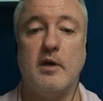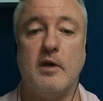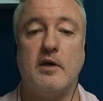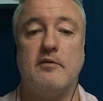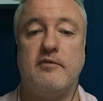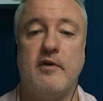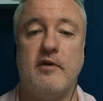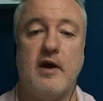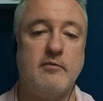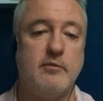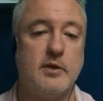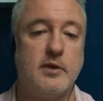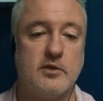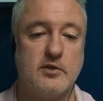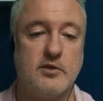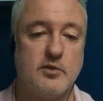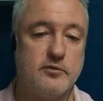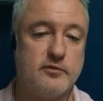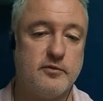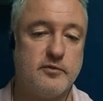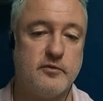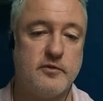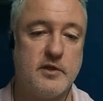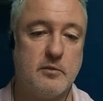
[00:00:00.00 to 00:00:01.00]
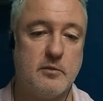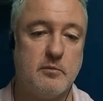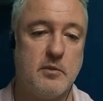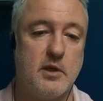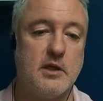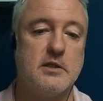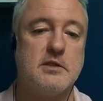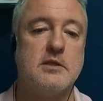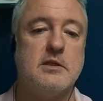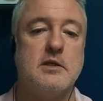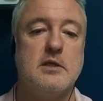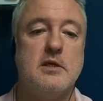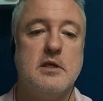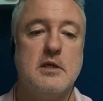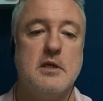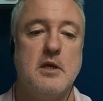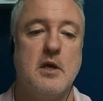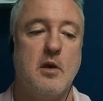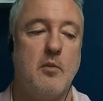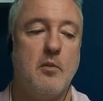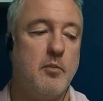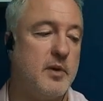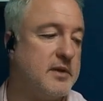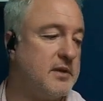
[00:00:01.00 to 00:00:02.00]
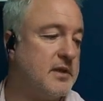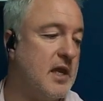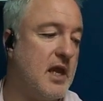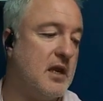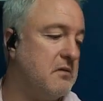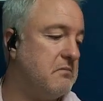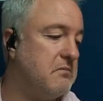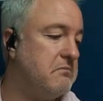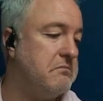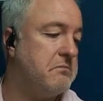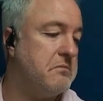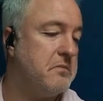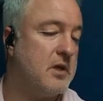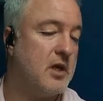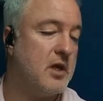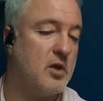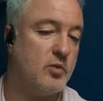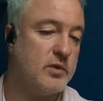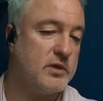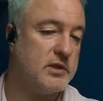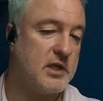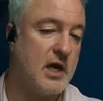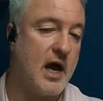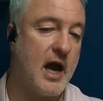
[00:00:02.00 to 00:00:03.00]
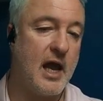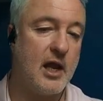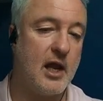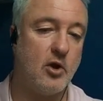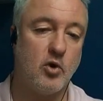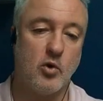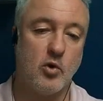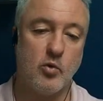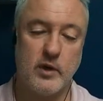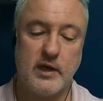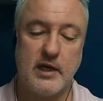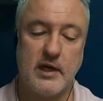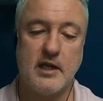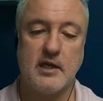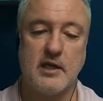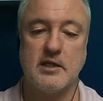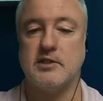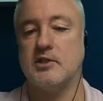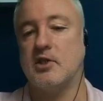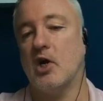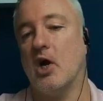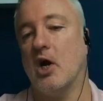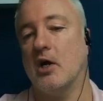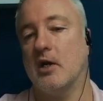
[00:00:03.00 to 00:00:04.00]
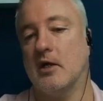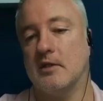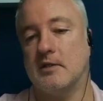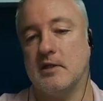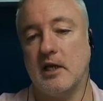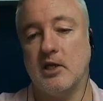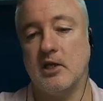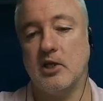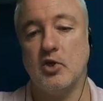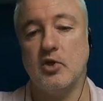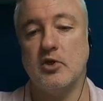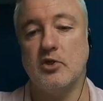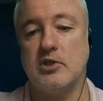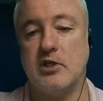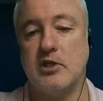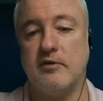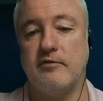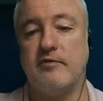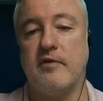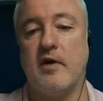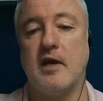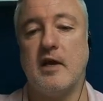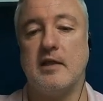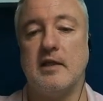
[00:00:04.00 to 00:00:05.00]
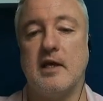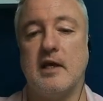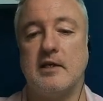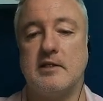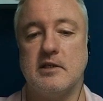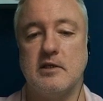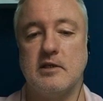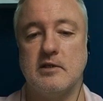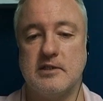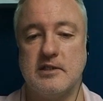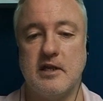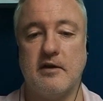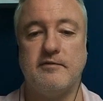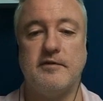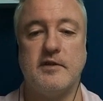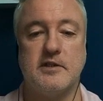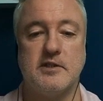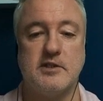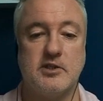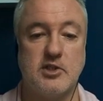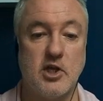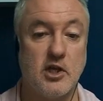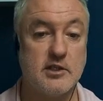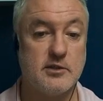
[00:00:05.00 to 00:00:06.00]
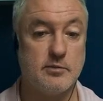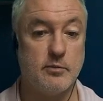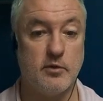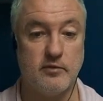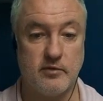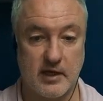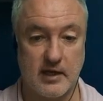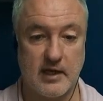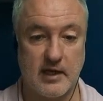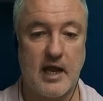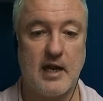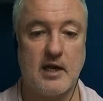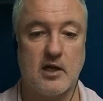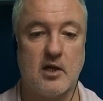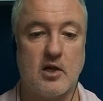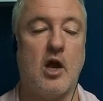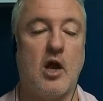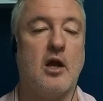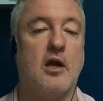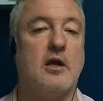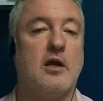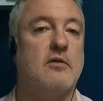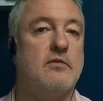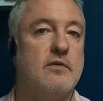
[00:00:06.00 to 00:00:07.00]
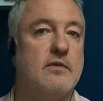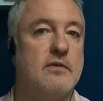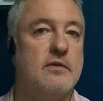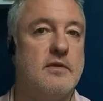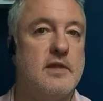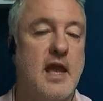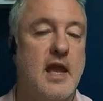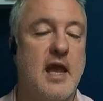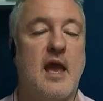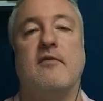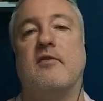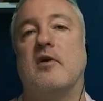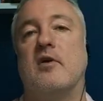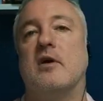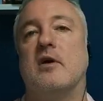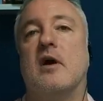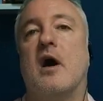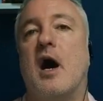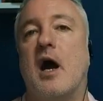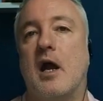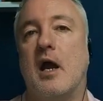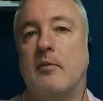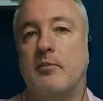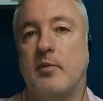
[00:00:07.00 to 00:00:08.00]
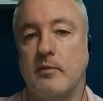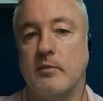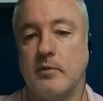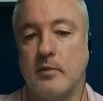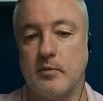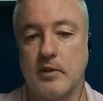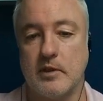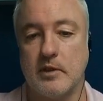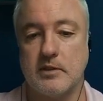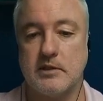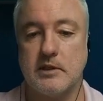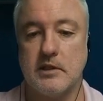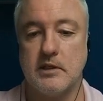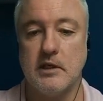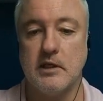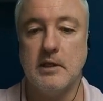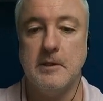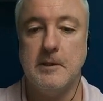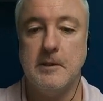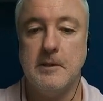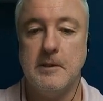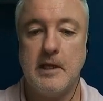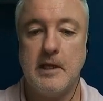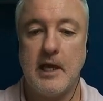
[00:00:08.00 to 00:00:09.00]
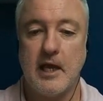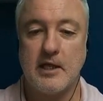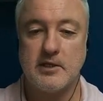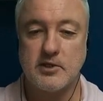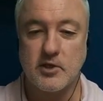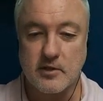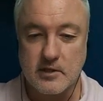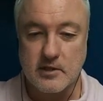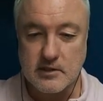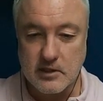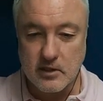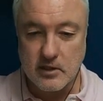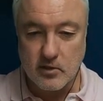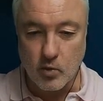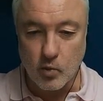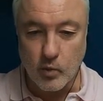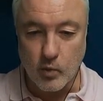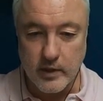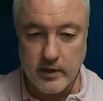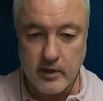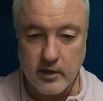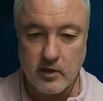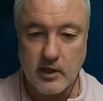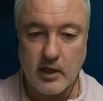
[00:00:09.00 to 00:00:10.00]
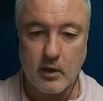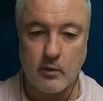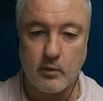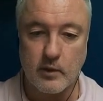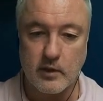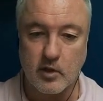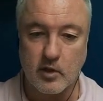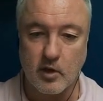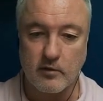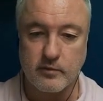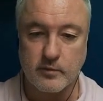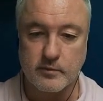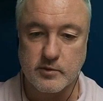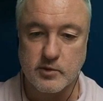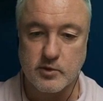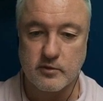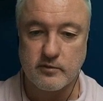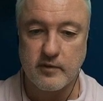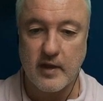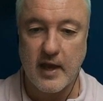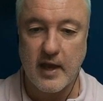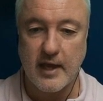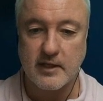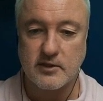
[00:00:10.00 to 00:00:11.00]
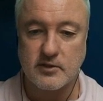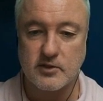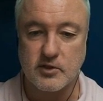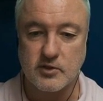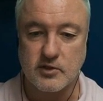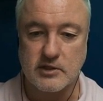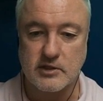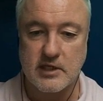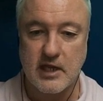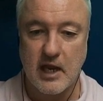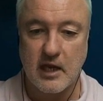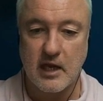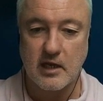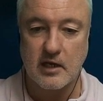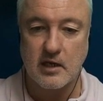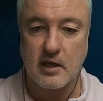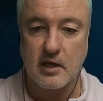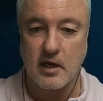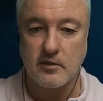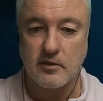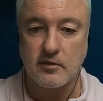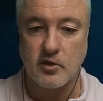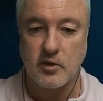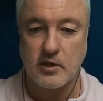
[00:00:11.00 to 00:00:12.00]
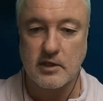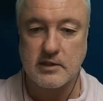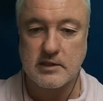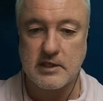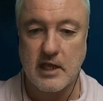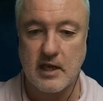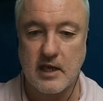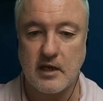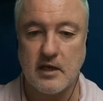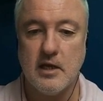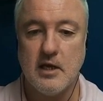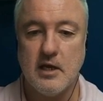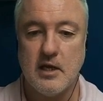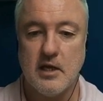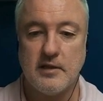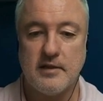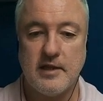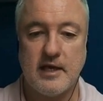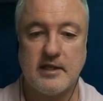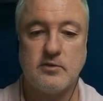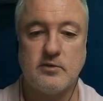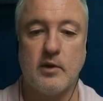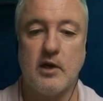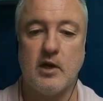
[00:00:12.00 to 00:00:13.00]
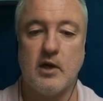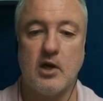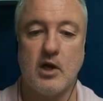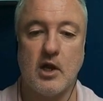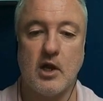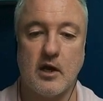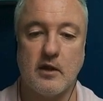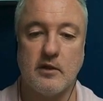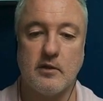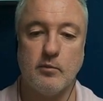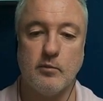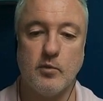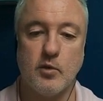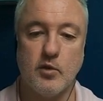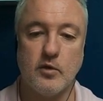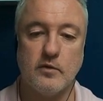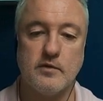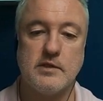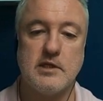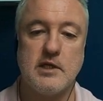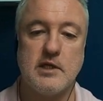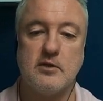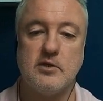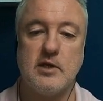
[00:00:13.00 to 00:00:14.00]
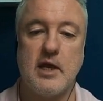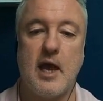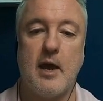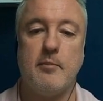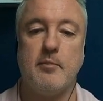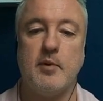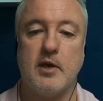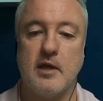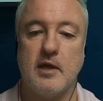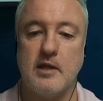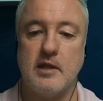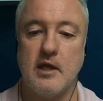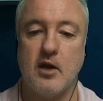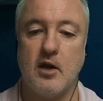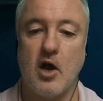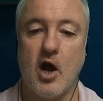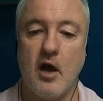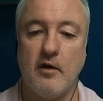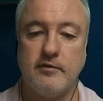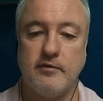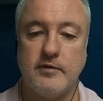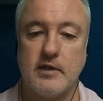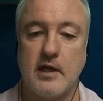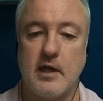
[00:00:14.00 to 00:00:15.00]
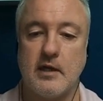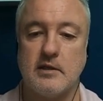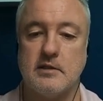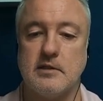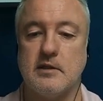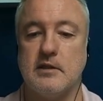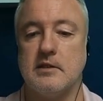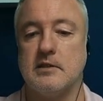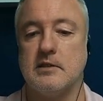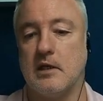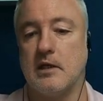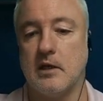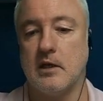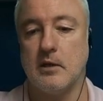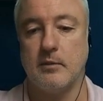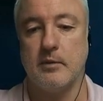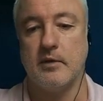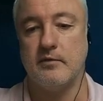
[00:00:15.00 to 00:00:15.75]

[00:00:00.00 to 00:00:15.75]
minute, 5 minutes, or 15 minutes, but then it would die or it wouldn't hit its targets. I usually find that stuff that starts moving at 8 o'clock, they have a higher probability. And so this little window here where you go from sort of 8 to 10, 9:30, 10, that's where a lot of the moves tend to happen. And then after that, there's a little